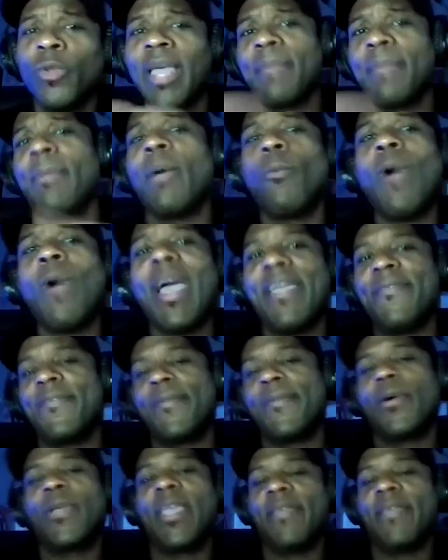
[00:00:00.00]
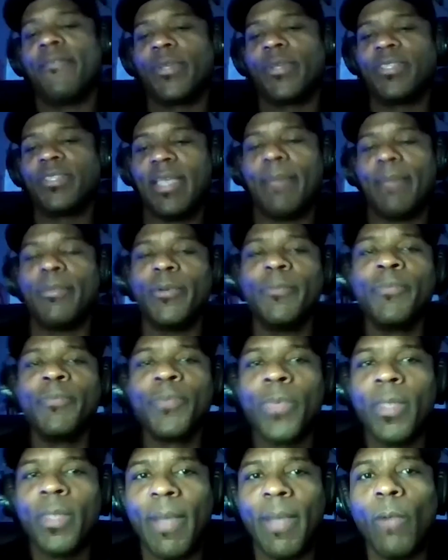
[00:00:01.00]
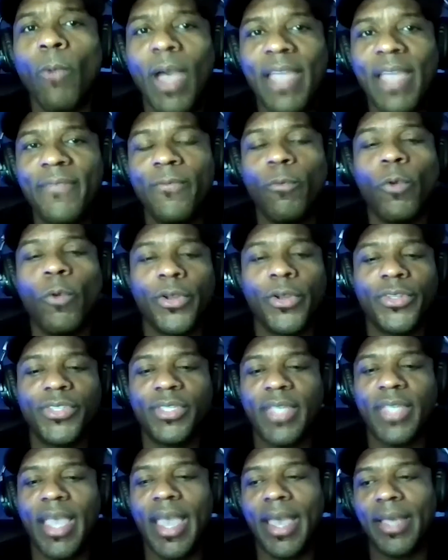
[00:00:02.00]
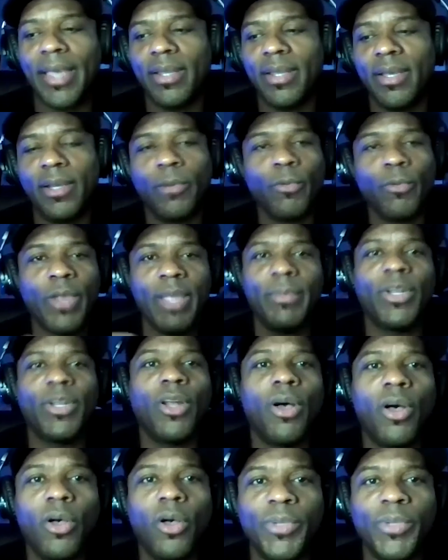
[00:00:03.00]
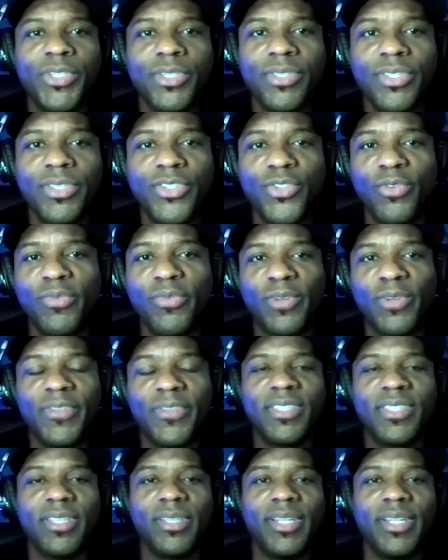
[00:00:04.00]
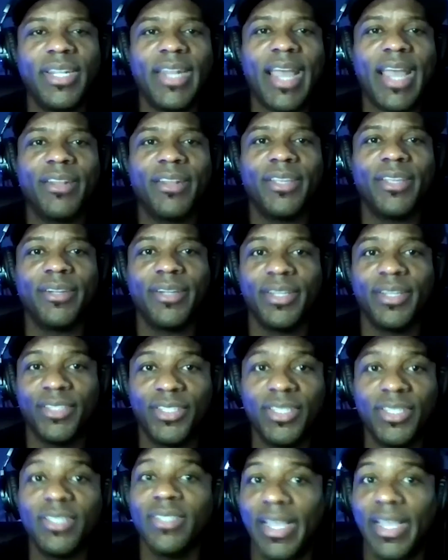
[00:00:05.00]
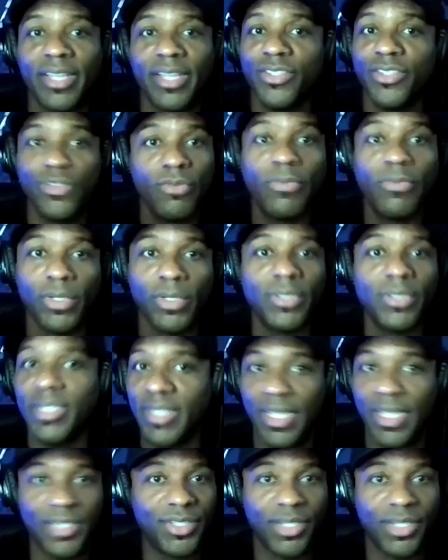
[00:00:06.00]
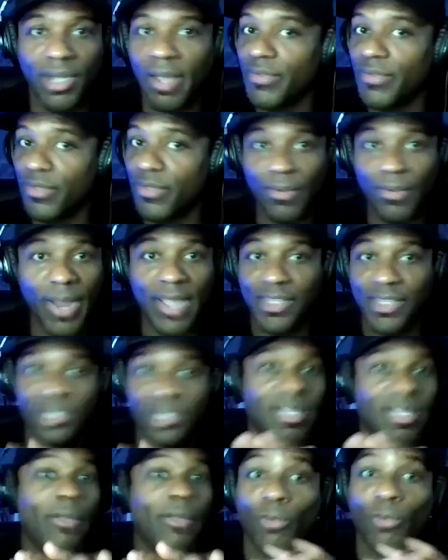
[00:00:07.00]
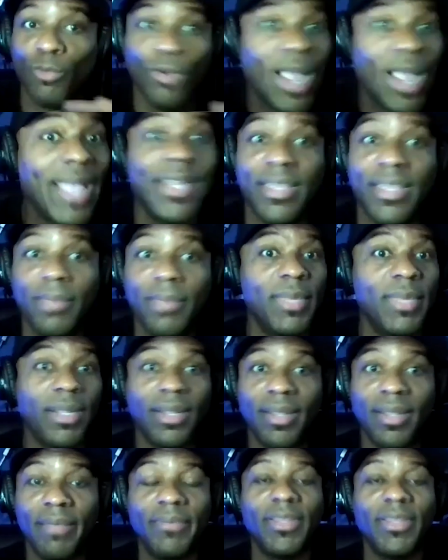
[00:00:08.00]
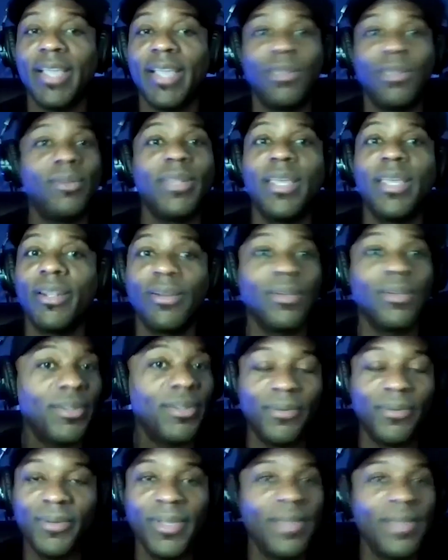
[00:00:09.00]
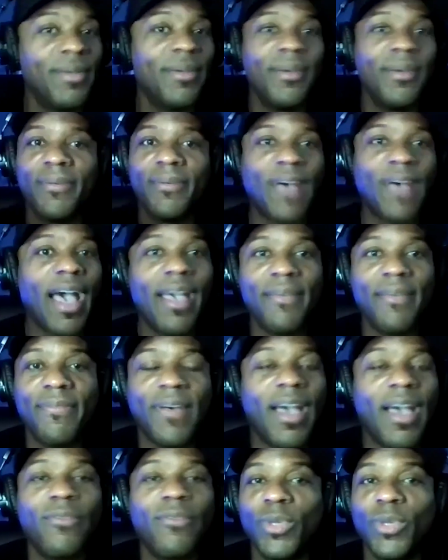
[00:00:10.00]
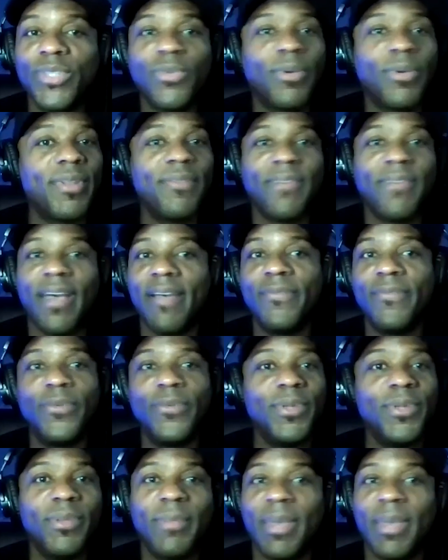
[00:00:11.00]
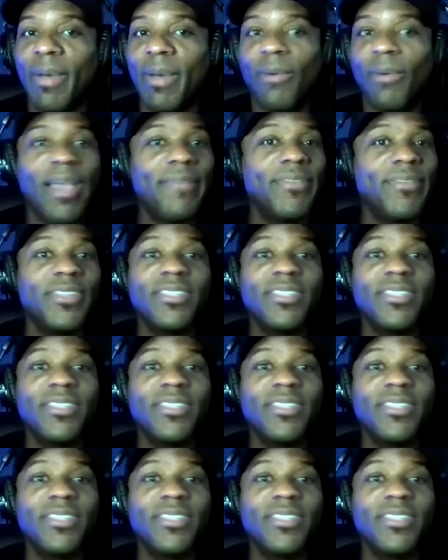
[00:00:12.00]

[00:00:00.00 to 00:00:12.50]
my wife, okay, for example, my wife works at Raymond Hall, which is the juvenile facility down here. And she's like a juvenile detention officer, right? She's like right in the middle of it. Like, don't let her little 5'5", 125 fool you, man. My wife